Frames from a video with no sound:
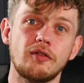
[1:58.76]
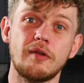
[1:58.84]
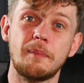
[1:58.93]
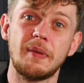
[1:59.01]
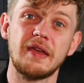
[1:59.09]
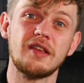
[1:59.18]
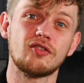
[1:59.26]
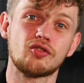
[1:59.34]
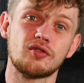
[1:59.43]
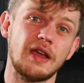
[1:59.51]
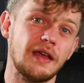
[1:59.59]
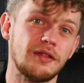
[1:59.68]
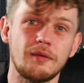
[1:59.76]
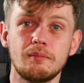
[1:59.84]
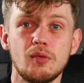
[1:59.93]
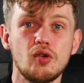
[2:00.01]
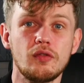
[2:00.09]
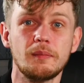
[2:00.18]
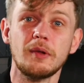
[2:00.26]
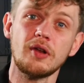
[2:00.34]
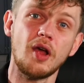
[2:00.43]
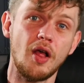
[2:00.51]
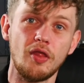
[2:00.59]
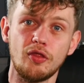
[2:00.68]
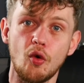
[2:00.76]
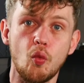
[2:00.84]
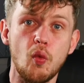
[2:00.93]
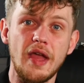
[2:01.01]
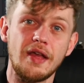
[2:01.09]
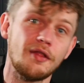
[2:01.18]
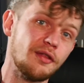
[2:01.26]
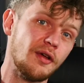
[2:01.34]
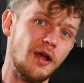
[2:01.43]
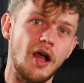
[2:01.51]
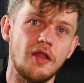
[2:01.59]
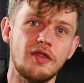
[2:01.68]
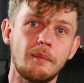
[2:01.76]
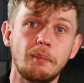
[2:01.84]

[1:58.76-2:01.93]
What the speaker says: the repeats create the movement, the width, and the